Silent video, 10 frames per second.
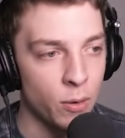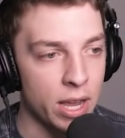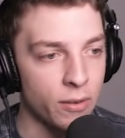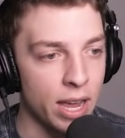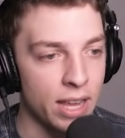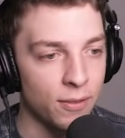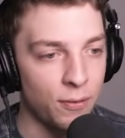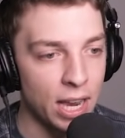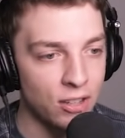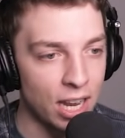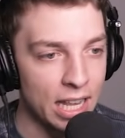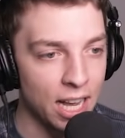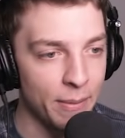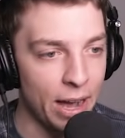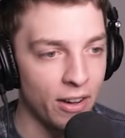Wait, wait. Fake jelly,
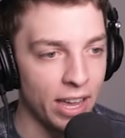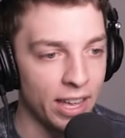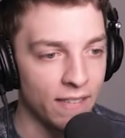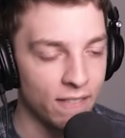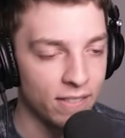come out here.